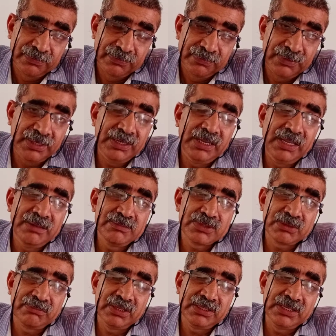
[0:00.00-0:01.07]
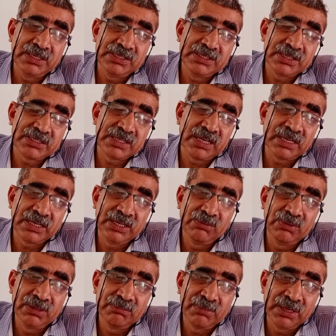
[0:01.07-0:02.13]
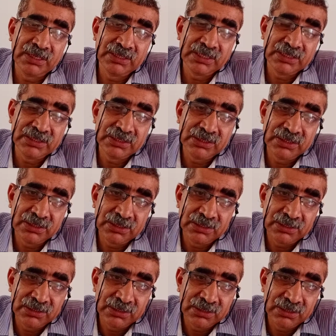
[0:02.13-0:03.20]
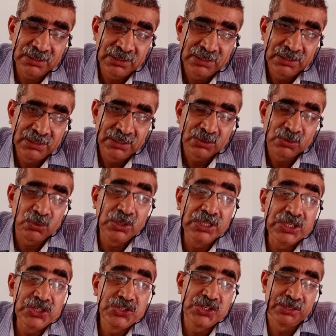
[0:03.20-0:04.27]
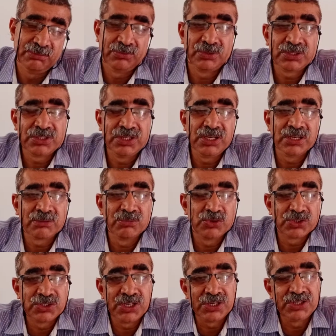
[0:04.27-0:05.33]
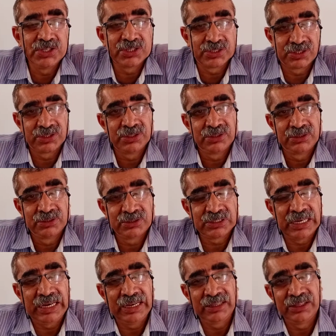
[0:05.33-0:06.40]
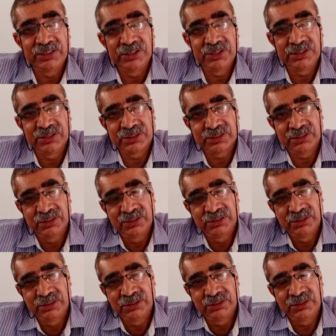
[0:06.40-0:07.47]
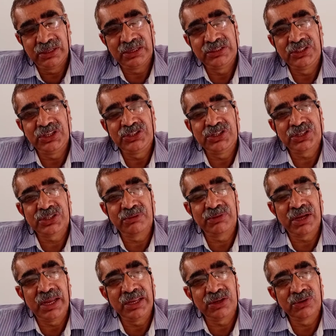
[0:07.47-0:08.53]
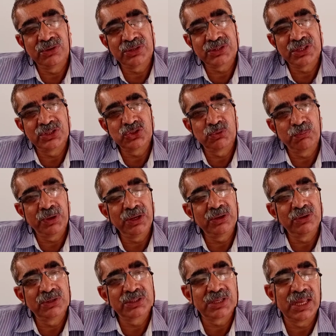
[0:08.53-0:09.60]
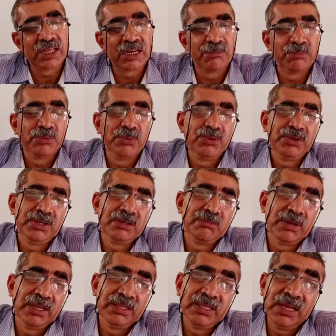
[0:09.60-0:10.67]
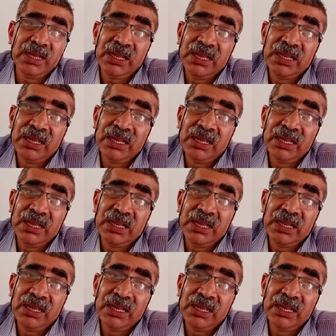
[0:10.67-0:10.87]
The names of the judges are given by the collegium or senior most judges, selected judges. The judges of the high courts and supreme courts are appointed by the